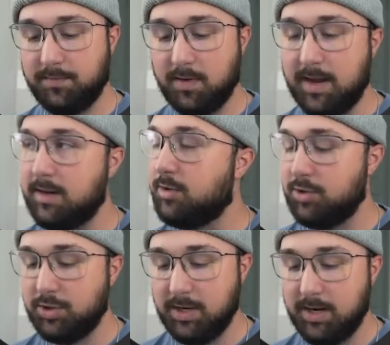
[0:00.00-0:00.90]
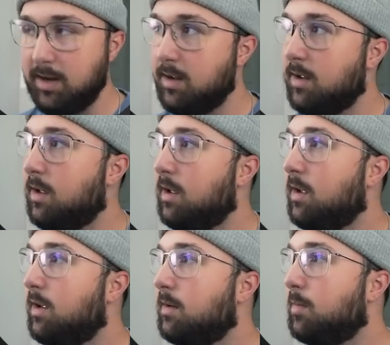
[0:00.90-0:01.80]
If I hit G,
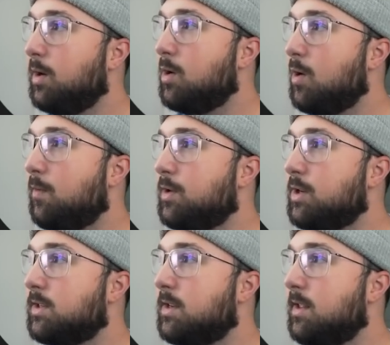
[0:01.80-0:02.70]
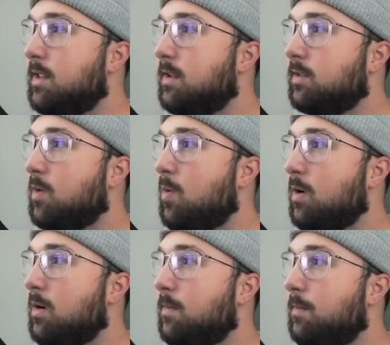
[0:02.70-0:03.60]
bring it over just to this
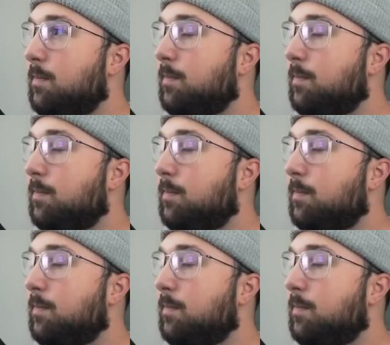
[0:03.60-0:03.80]
corner,